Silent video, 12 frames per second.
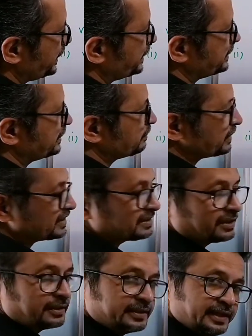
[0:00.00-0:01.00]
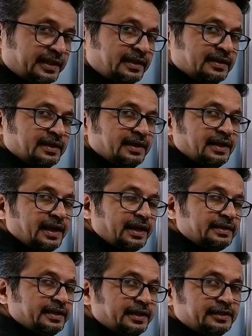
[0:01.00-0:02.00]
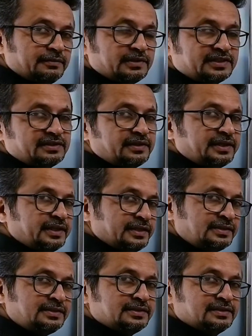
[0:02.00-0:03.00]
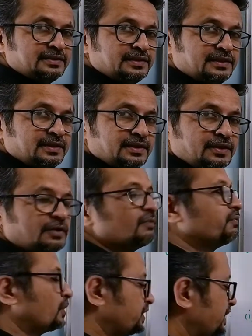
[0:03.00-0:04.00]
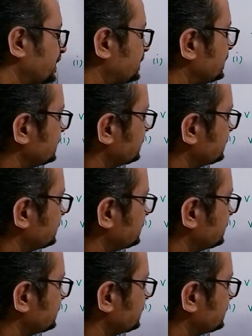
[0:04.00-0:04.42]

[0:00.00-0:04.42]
18 plus 30, and 18 plus 30 is 48